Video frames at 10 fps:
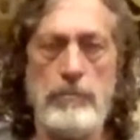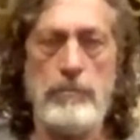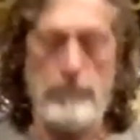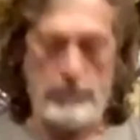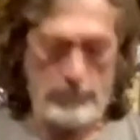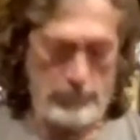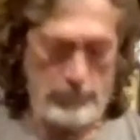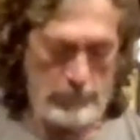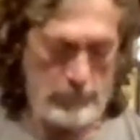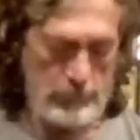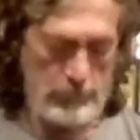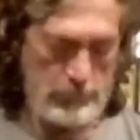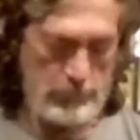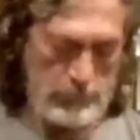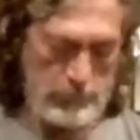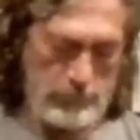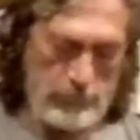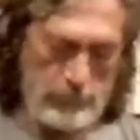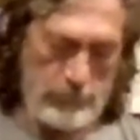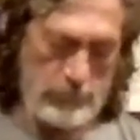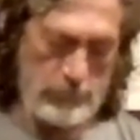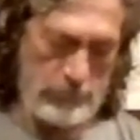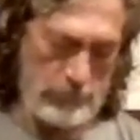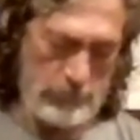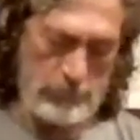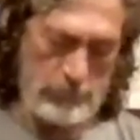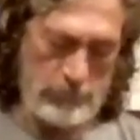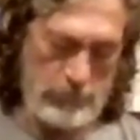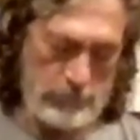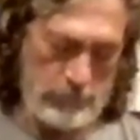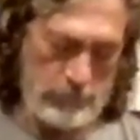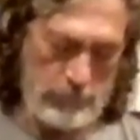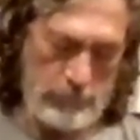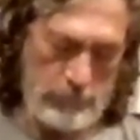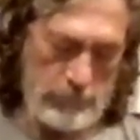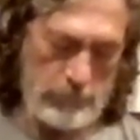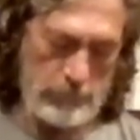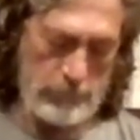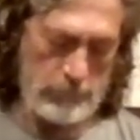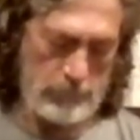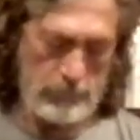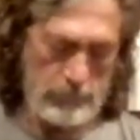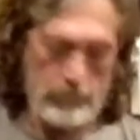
No words are spoken by the person on screen.